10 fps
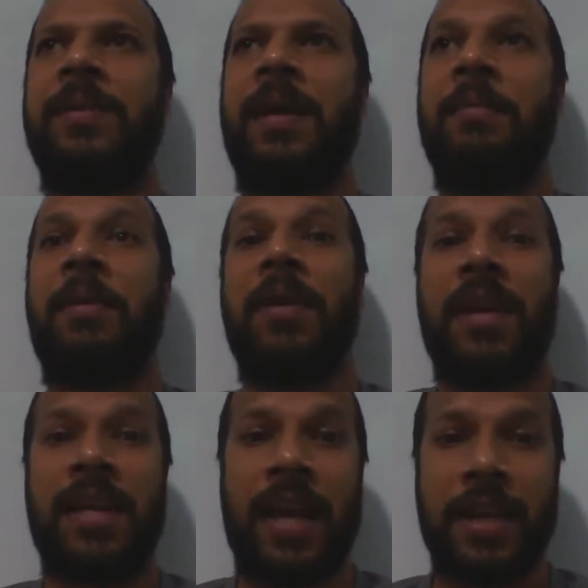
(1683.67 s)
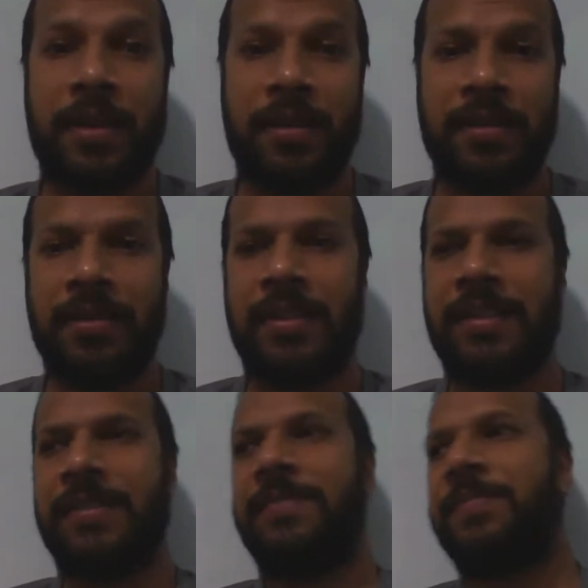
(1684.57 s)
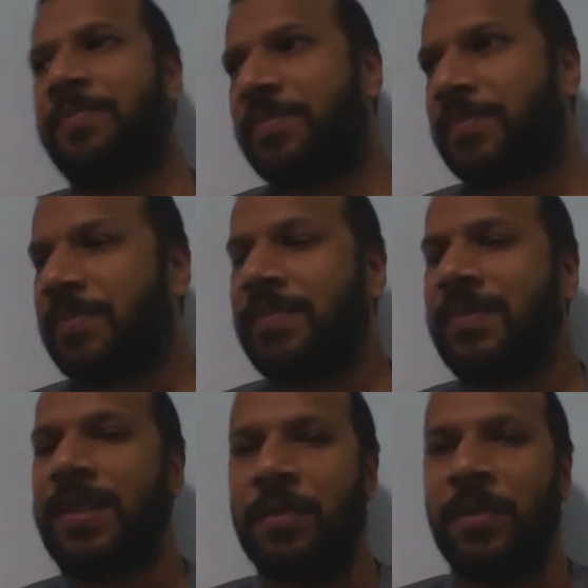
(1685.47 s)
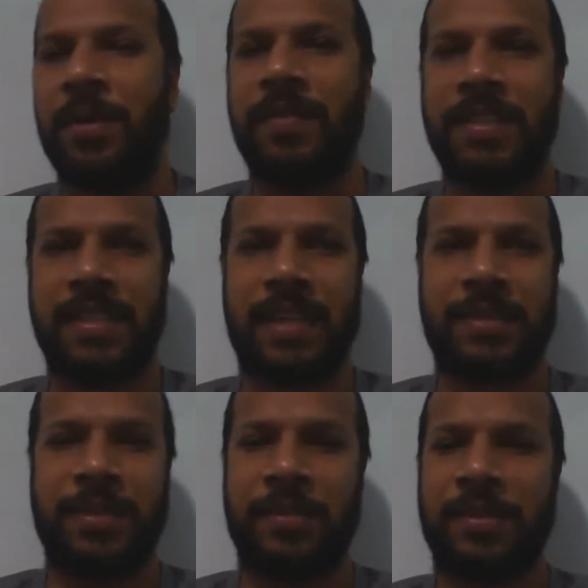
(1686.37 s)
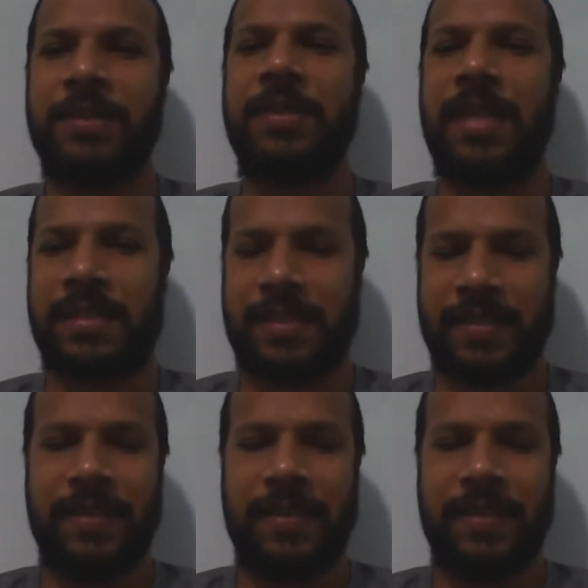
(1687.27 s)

American Idol and all of these sad stories. So yes.